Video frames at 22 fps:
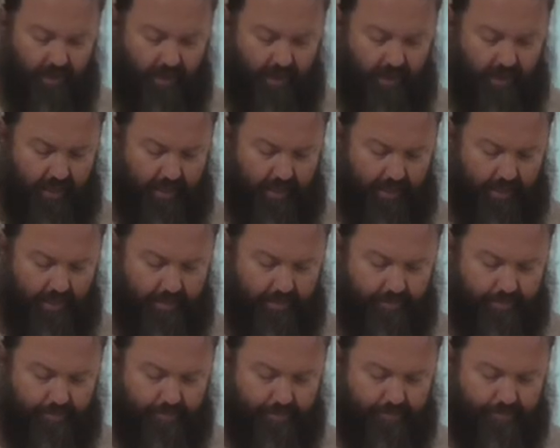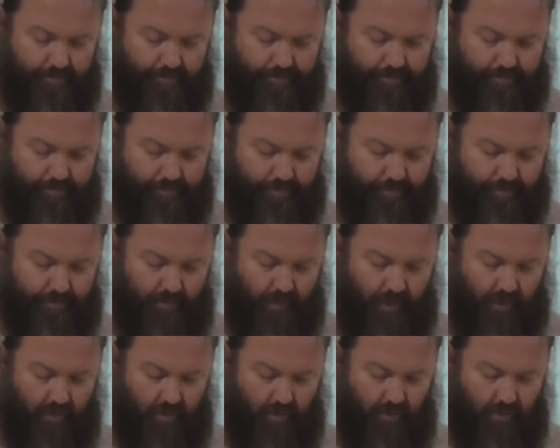
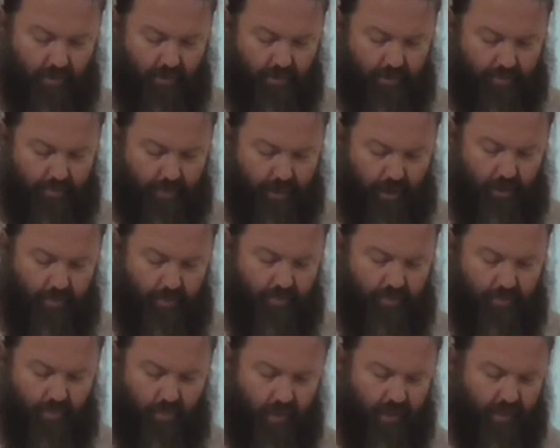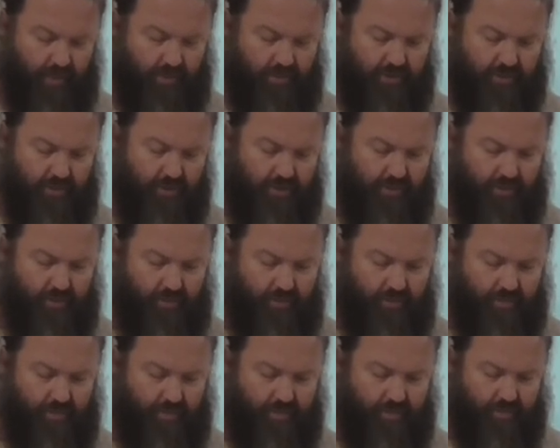the Pope went to